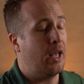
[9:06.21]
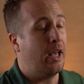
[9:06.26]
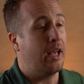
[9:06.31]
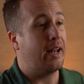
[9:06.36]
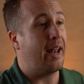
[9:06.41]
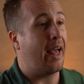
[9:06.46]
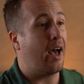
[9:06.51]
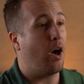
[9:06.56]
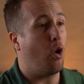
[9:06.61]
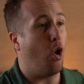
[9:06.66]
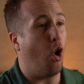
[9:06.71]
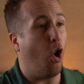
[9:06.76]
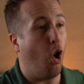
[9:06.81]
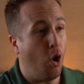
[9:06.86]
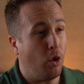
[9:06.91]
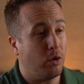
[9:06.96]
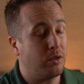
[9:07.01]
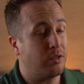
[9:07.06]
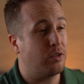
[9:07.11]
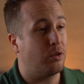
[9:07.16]
Now,
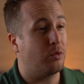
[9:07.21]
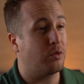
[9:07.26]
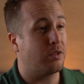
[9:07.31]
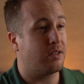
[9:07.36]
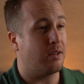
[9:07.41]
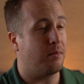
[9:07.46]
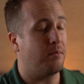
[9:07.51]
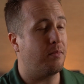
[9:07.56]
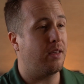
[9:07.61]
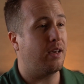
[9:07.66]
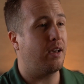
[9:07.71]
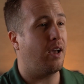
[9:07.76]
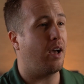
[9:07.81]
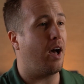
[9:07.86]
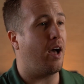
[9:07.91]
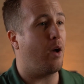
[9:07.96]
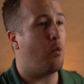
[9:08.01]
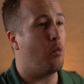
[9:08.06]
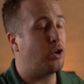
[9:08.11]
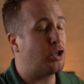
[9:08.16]
also something
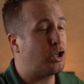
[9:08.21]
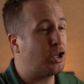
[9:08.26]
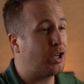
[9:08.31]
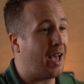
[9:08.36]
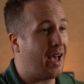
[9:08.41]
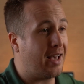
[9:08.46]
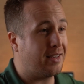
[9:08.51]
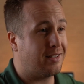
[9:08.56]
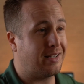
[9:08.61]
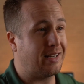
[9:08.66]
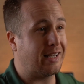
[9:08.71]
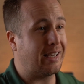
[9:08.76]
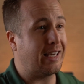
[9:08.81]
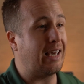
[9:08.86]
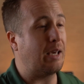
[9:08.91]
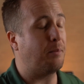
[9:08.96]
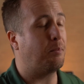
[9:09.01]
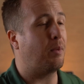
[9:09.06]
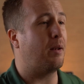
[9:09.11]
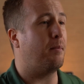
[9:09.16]
I want you guys to
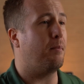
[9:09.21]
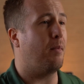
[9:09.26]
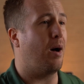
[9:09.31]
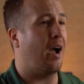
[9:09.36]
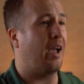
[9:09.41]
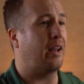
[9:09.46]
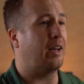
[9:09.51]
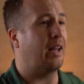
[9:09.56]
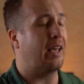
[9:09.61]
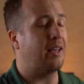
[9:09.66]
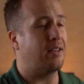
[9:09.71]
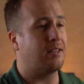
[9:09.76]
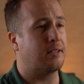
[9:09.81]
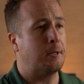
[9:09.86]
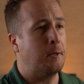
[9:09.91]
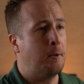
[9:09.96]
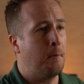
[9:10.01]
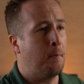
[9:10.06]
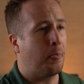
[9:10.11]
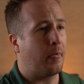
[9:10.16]
keep in mind is
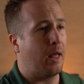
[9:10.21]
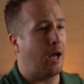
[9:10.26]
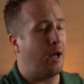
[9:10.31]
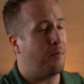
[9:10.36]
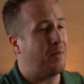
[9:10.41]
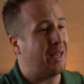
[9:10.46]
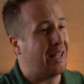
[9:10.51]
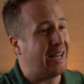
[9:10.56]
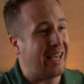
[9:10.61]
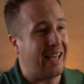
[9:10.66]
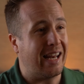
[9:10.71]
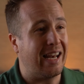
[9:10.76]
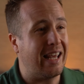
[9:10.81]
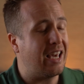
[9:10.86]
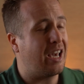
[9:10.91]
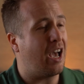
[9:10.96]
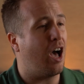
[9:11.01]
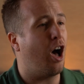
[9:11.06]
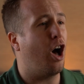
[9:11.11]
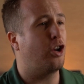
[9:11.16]
in any
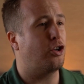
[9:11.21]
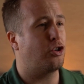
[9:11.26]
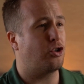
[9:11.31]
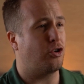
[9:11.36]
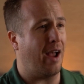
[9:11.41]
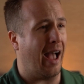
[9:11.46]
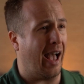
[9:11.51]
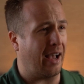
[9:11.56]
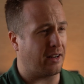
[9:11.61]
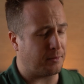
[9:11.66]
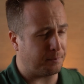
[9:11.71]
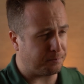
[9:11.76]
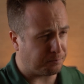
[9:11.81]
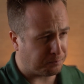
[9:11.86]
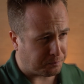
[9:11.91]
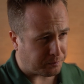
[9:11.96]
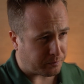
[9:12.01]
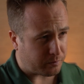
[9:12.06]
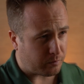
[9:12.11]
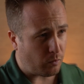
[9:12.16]
contract,
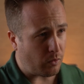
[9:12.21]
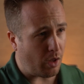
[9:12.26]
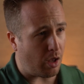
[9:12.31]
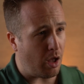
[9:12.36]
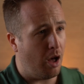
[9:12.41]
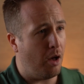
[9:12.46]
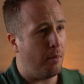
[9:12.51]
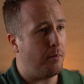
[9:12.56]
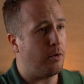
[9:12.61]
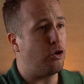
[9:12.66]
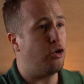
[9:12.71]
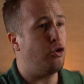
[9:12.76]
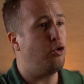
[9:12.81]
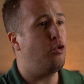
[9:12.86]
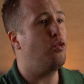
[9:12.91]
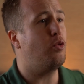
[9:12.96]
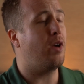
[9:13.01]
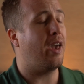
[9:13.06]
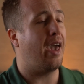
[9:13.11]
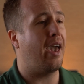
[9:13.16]

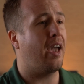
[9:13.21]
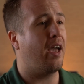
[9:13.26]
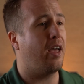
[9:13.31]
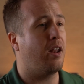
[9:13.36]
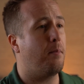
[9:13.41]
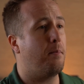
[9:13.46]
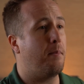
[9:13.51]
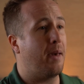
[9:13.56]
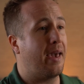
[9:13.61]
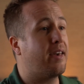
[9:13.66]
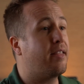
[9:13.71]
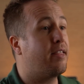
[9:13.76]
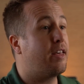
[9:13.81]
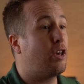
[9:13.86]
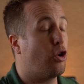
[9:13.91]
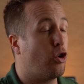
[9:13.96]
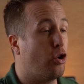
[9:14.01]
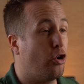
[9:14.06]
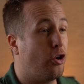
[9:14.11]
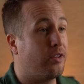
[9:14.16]
you can make
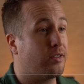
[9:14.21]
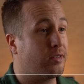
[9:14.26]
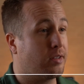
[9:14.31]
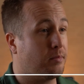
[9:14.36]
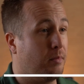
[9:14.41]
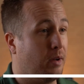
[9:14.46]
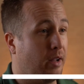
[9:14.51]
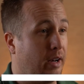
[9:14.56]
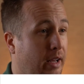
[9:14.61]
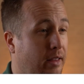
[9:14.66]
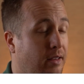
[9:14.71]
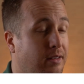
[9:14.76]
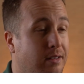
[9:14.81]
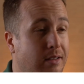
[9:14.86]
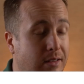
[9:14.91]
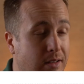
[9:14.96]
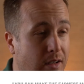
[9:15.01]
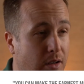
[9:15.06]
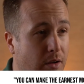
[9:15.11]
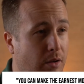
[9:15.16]
the earnest money. This
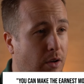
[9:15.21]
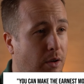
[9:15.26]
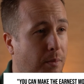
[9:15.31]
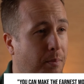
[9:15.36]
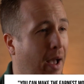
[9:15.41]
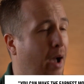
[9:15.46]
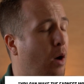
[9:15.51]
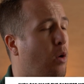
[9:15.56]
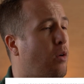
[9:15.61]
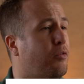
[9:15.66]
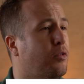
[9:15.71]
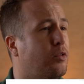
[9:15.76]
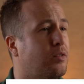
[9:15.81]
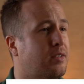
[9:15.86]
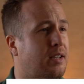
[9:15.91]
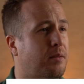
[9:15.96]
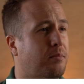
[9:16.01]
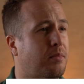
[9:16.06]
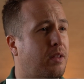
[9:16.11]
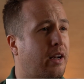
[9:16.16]
is a powerful
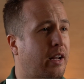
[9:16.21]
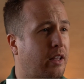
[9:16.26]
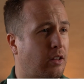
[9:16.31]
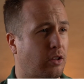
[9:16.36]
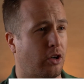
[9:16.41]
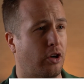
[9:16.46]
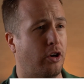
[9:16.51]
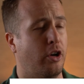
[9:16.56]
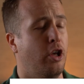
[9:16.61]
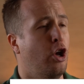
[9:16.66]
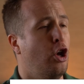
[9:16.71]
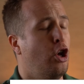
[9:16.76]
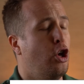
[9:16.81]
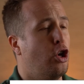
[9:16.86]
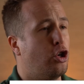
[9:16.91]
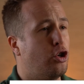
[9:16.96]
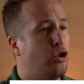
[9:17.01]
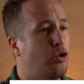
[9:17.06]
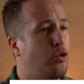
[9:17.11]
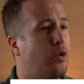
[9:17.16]
tip that I learned.
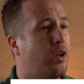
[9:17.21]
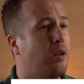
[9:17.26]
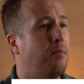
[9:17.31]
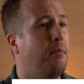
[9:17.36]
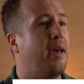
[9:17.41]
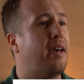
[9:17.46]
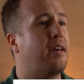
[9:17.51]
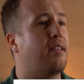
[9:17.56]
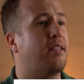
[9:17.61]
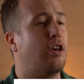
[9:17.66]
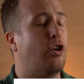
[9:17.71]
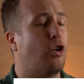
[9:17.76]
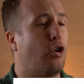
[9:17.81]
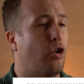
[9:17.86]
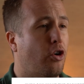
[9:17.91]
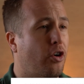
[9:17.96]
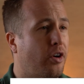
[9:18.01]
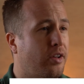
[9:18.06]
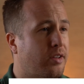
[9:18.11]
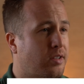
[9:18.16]
You can make the
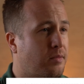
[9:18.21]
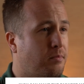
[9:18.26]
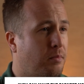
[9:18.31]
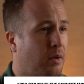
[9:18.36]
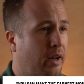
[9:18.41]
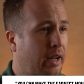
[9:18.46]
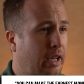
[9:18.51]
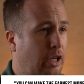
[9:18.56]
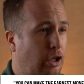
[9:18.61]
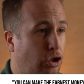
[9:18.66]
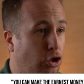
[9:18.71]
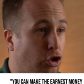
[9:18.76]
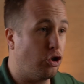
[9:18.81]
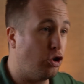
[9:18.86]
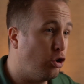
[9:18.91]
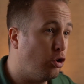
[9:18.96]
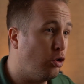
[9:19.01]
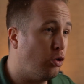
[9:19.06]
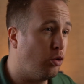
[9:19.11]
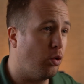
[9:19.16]
earnest money
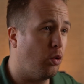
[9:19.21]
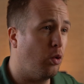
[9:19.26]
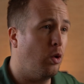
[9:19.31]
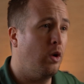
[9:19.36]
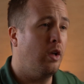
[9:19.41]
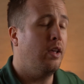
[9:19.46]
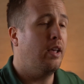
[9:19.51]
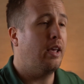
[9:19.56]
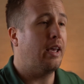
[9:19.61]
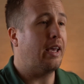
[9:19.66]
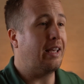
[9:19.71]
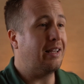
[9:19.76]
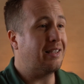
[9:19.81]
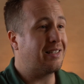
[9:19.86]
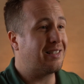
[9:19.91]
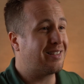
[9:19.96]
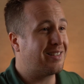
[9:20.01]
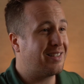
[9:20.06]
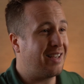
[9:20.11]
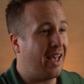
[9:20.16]
due in
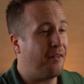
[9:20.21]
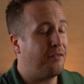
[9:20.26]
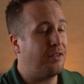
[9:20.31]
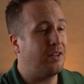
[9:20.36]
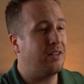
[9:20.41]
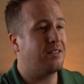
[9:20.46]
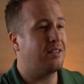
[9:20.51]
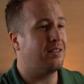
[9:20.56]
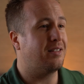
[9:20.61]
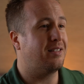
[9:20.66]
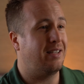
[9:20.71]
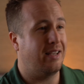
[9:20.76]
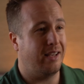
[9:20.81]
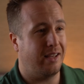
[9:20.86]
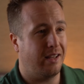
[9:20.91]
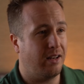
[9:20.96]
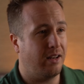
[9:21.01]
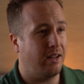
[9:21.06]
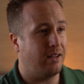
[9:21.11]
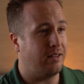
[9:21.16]
7 to
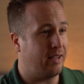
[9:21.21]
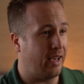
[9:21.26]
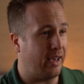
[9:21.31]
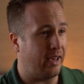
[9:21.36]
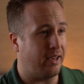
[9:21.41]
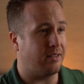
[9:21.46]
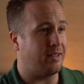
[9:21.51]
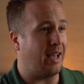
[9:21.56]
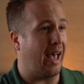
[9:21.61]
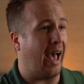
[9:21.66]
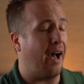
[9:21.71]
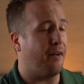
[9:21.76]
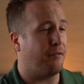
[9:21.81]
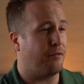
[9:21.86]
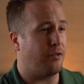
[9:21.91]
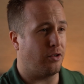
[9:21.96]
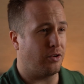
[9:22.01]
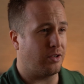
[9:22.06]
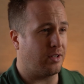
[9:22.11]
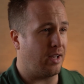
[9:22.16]
10 days
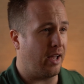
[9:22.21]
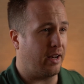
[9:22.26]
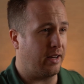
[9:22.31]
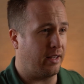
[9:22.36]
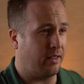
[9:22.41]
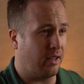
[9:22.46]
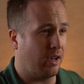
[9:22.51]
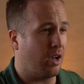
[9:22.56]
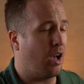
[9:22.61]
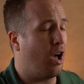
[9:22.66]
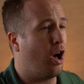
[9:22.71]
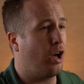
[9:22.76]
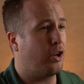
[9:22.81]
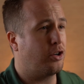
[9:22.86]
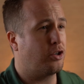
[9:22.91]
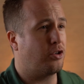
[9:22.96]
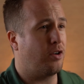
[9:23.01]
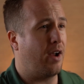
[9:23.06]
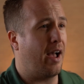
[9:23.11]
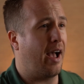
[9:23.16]
after signing the
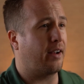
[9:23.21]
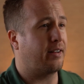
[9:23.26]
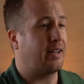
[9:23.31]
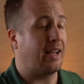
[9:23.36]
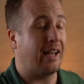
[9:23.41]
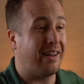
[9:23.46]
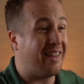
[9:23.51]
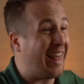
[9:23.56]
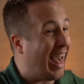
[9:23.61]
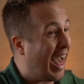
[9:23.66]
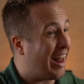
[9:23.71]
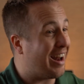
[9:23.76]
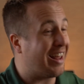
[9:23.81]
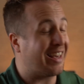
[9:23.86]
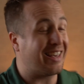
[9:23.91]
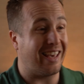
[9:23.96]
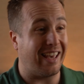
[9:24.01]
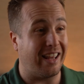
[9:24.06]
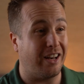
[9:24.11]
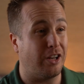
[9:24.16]
contract. And that
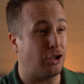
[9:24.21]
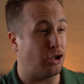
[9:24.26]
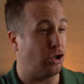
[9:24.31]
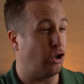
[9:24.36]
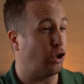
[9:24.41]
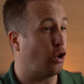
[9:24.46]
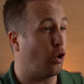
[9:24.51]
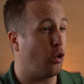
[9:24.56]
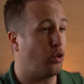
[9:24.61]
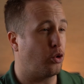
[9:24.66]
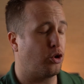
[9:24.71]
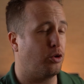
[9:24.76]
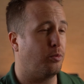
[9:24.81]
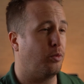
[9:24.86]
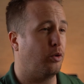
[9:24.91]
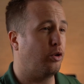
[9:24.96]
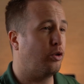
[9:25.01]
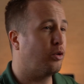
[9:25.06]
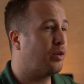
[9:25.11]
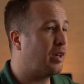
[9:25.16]
again is
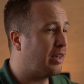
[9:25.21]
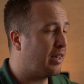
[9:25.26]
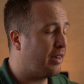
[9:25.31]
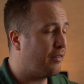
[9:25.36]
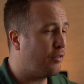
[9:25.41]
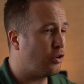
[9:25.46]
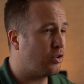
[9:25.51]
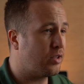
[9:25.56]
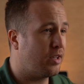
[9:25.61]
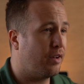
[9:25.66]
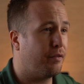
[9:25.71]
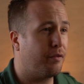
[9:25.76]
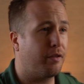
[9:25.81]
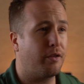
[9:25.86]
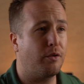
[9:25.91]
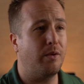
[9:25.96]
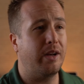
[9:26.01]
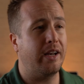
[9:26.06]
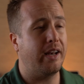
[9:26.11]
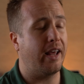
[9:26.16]
negotiable. You can give yourself
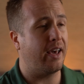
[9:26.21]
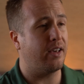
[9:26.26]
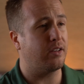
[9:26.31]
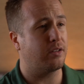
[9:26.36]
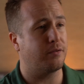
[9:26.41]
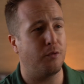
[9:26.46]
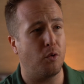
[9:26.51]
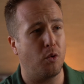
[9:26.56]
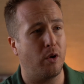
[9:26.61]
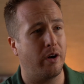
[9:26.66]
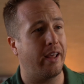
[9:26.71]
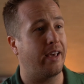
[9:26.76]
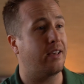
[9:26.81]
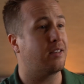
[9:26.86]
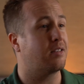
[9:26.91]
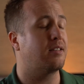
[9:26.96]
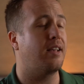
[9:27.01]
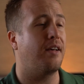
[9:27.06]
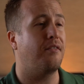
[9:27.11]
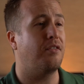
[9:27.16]
3 days, 4
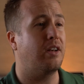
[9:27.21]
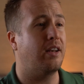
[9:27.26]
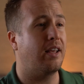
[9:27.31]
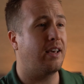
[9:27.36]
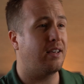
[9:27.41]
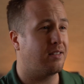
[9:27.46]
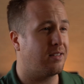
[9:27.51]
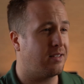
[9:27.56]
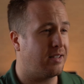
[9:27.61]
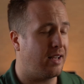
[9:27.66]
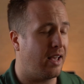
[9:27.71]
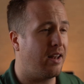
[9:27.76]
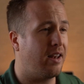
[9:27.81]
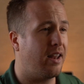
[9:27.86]
days, 7 days, 10